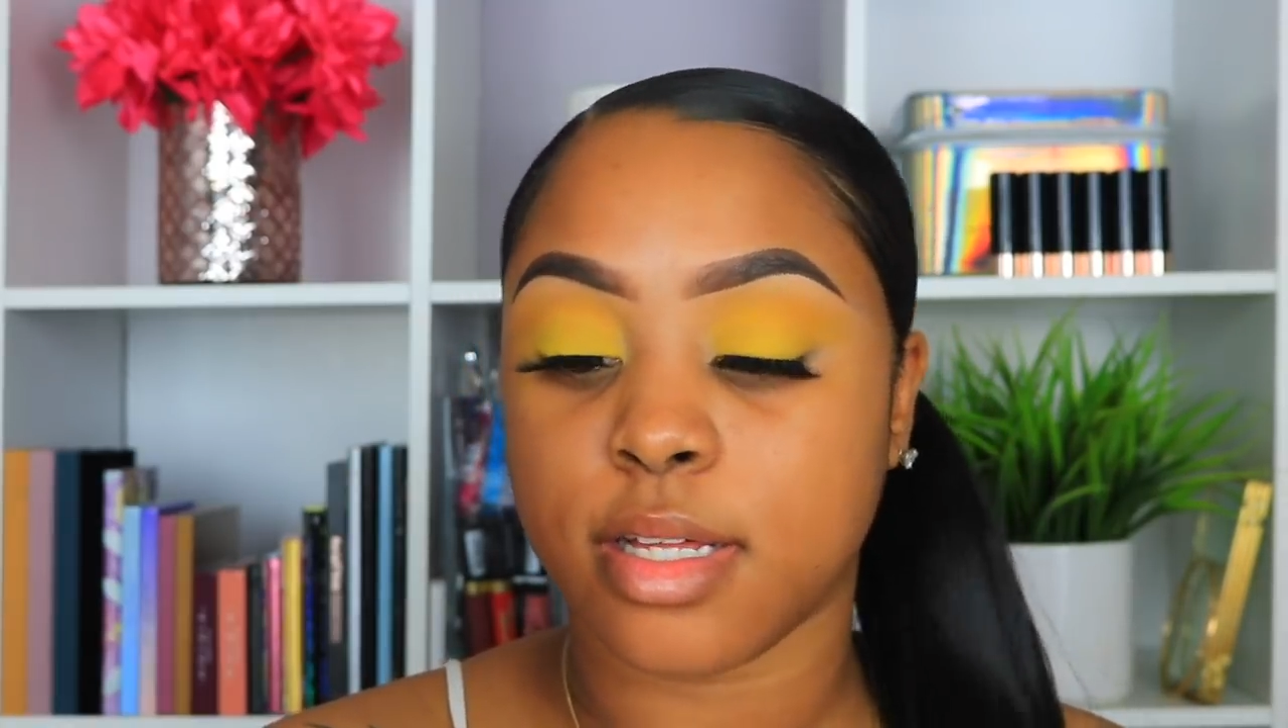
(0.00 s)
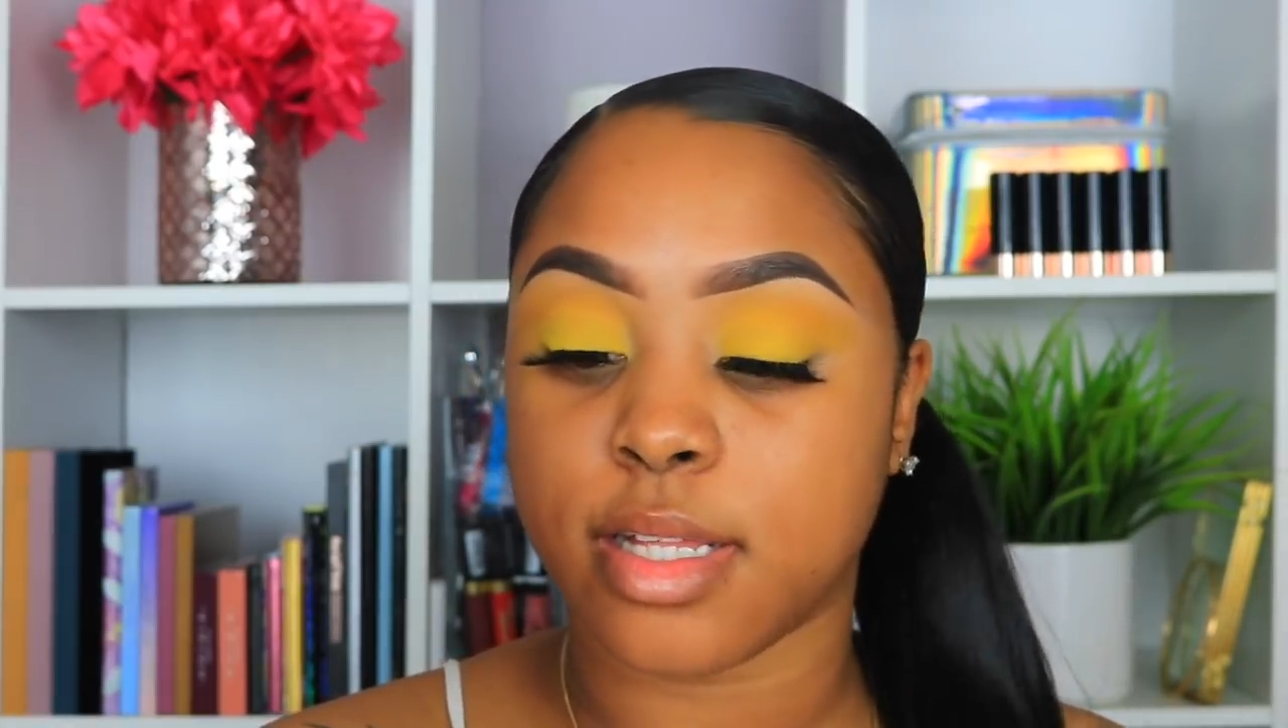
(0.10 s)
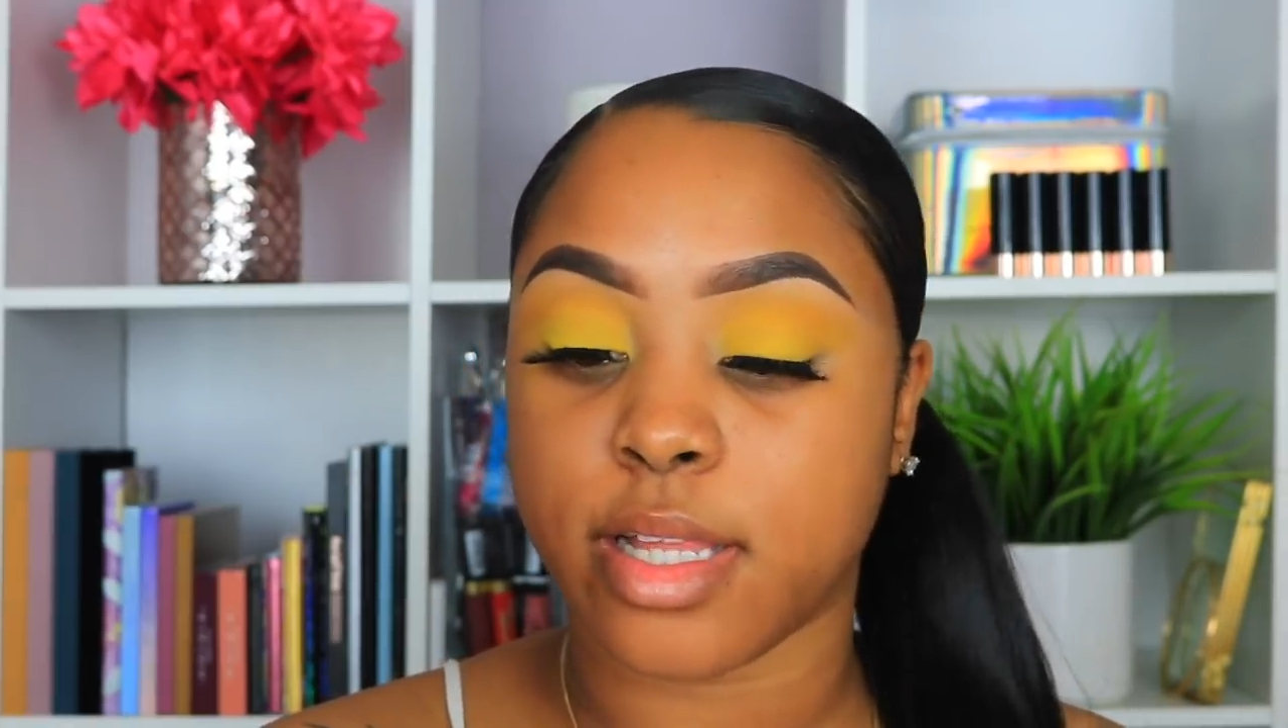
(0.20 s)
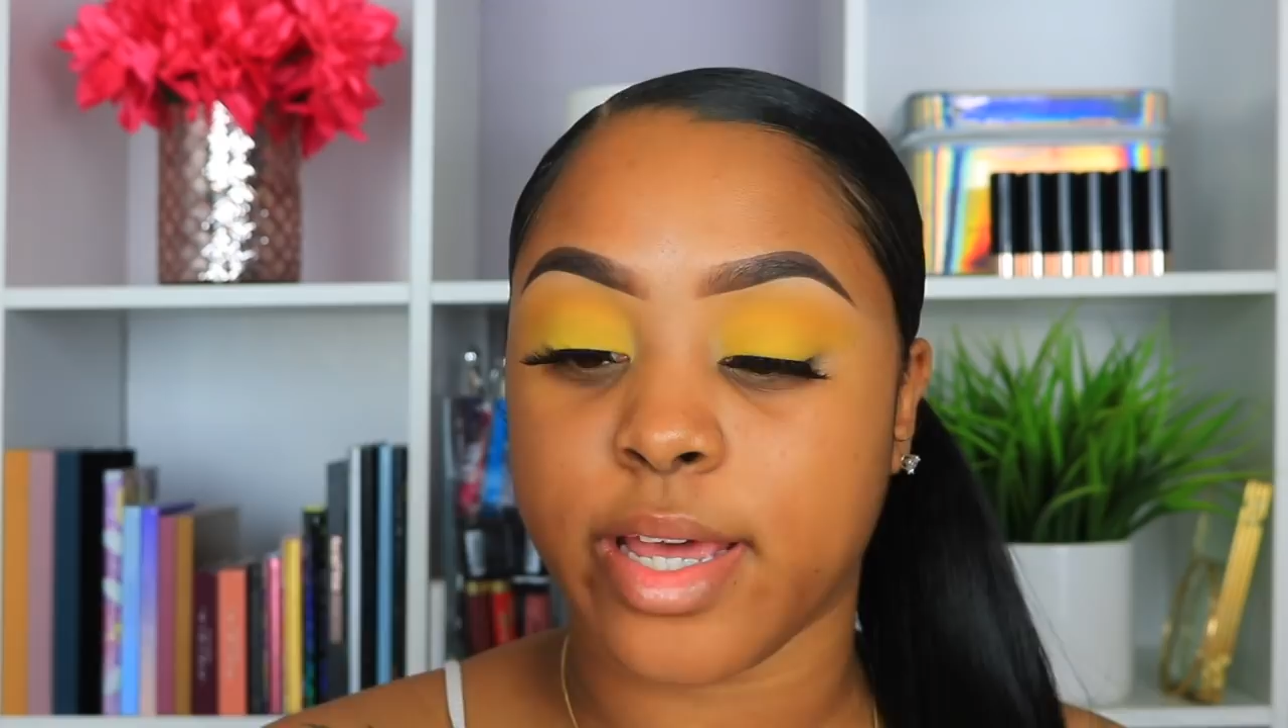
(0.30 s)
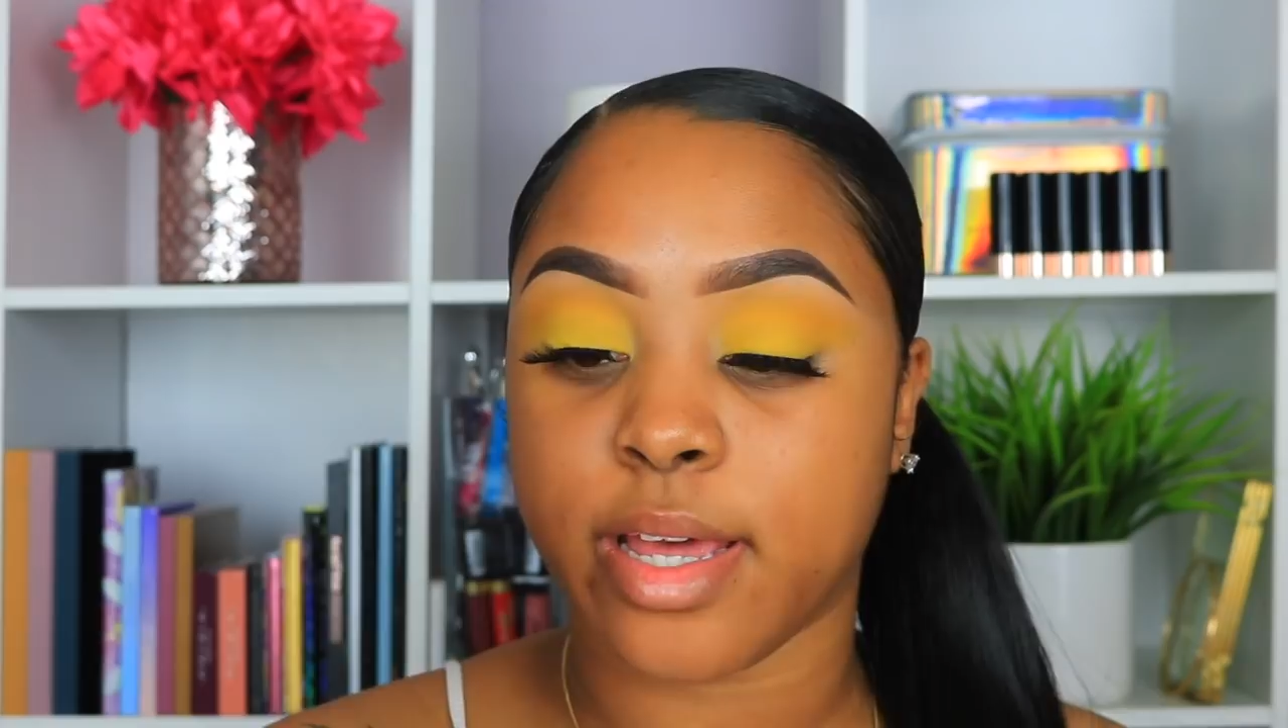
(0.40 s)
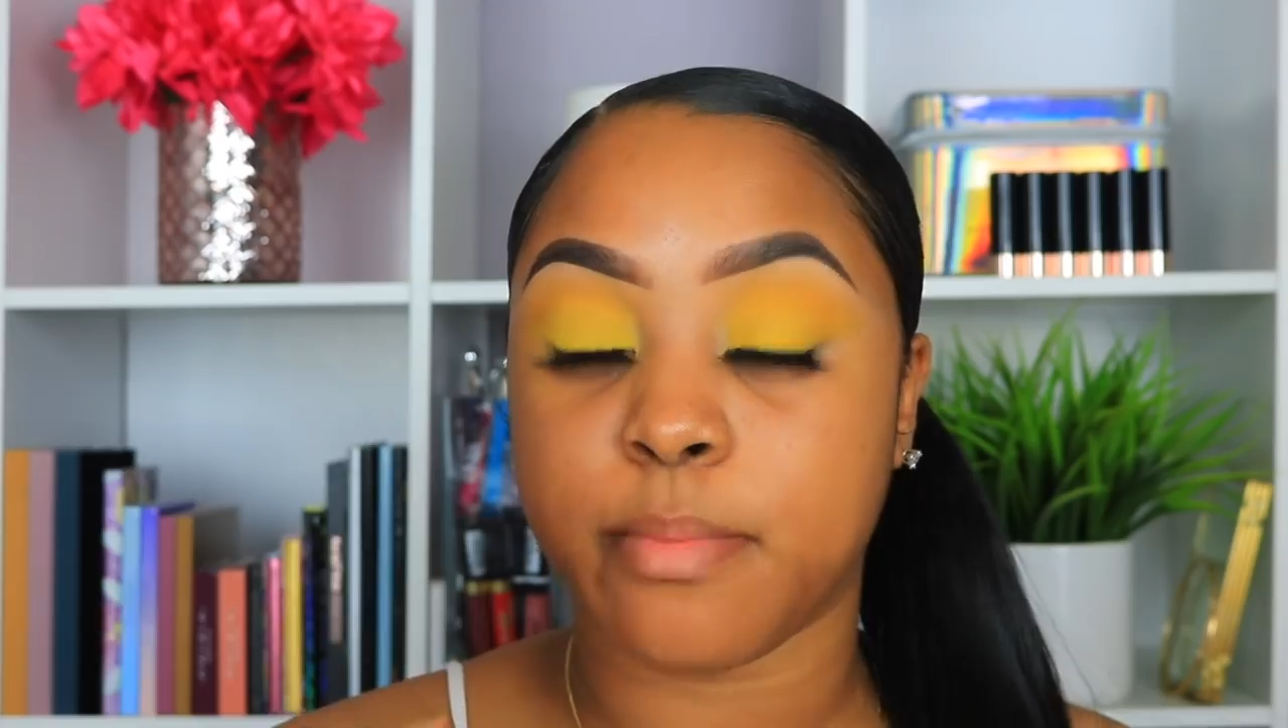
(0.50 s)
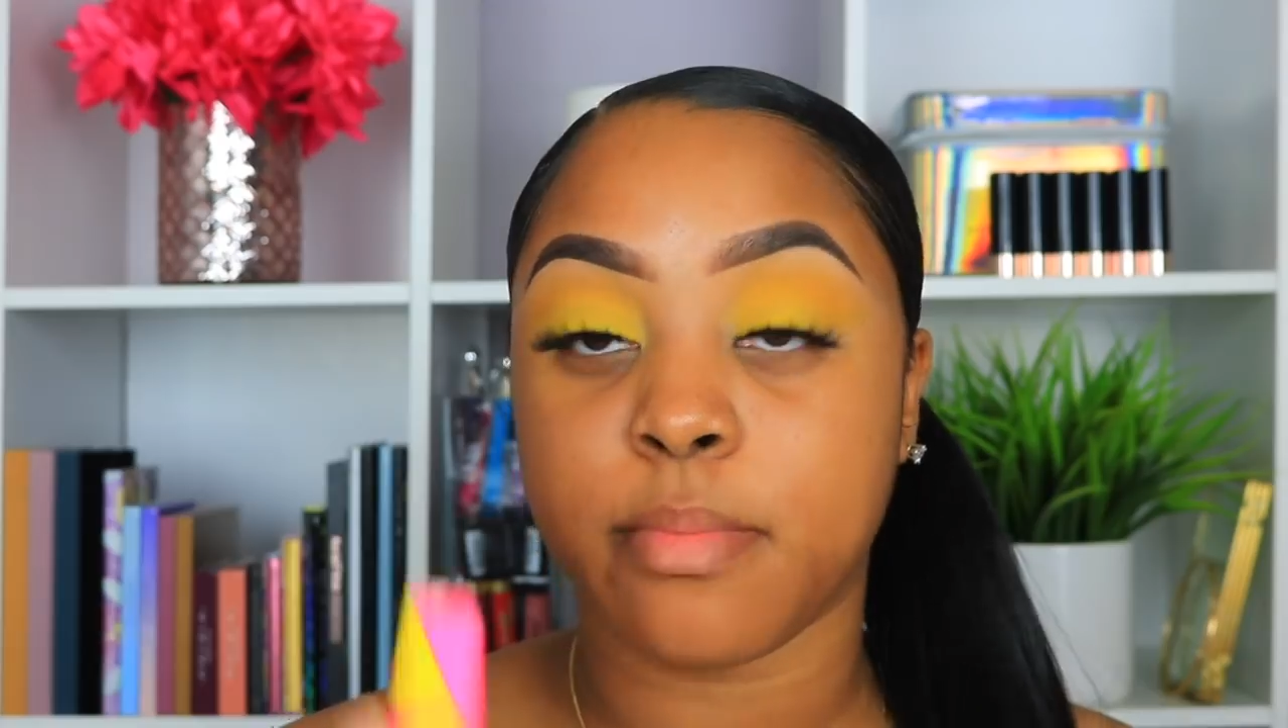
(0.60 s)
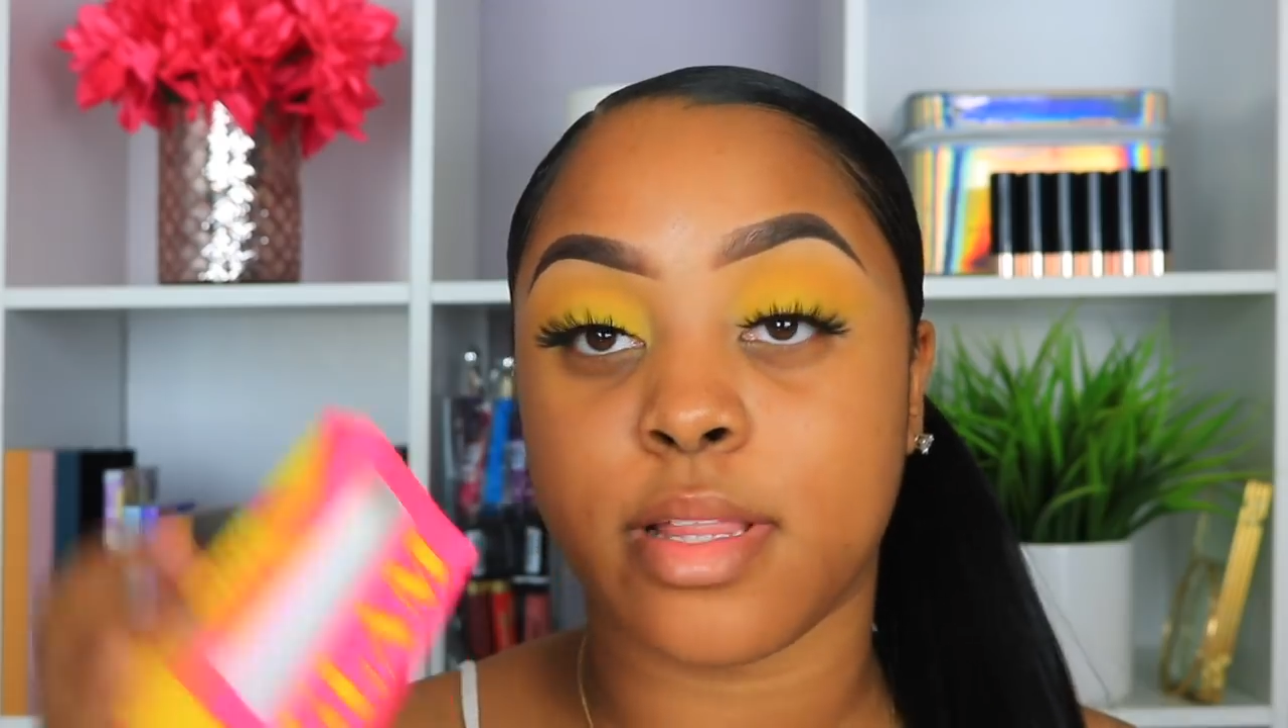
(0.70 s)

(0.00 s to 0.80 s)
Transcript: Glam